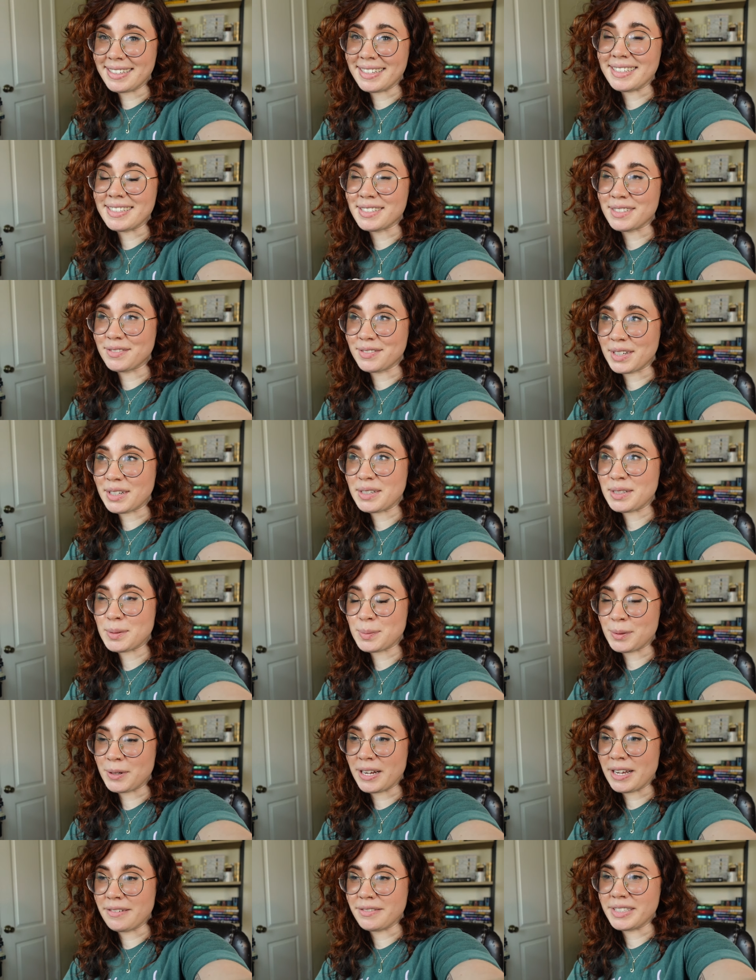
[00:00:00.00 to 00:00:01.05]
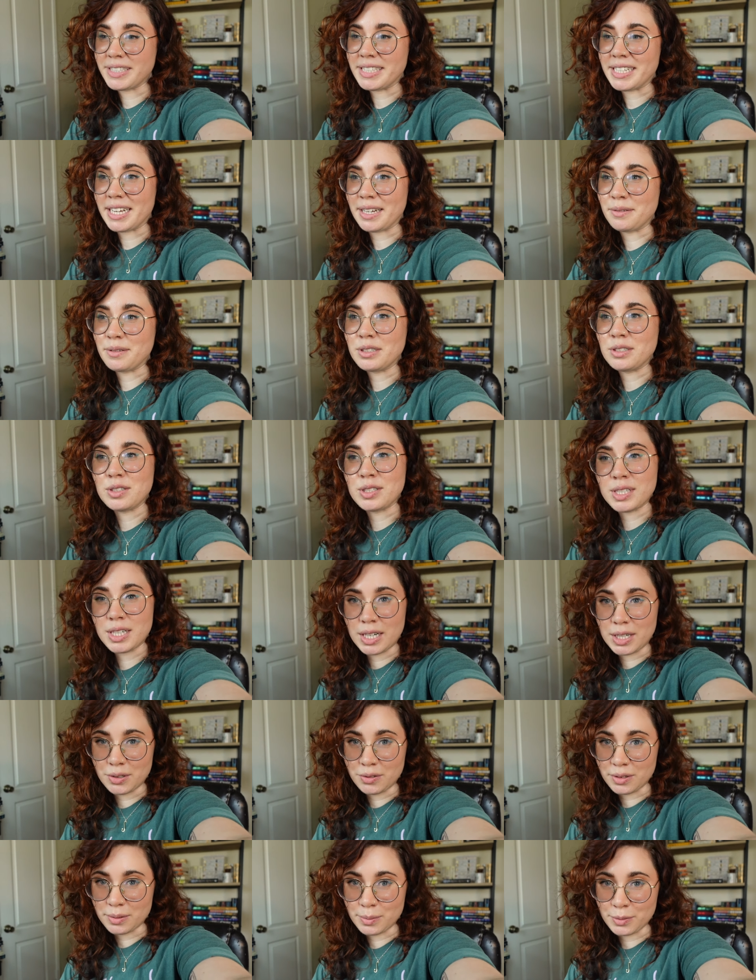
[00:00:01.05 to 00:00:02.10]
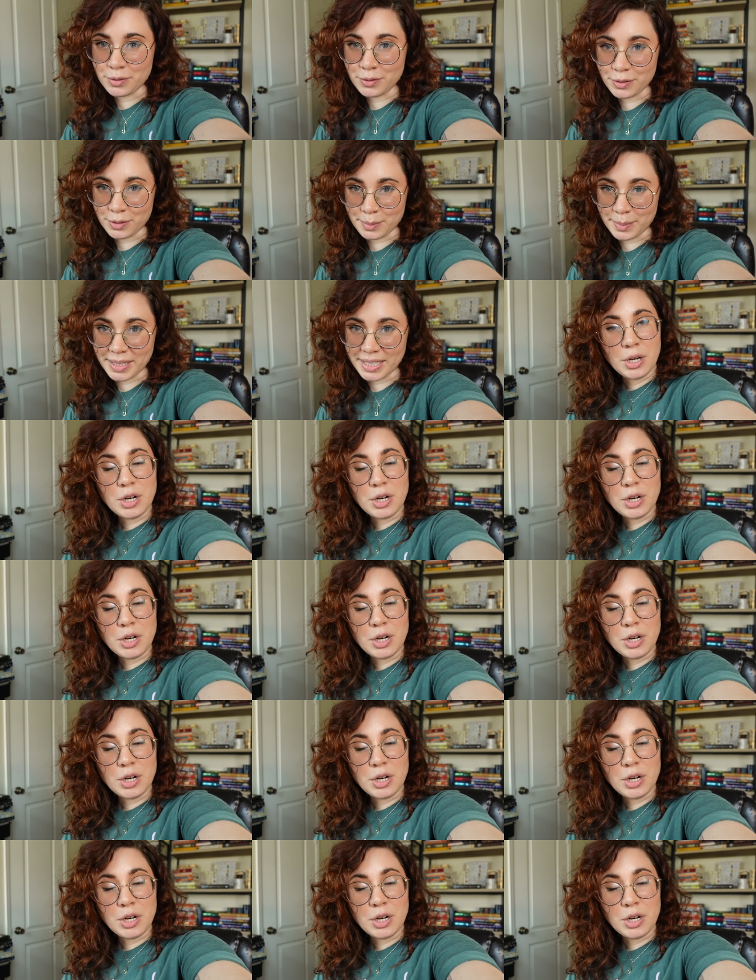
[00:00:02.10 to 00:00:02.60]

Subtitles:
It is a very sprint heavy day, which is not normal for me.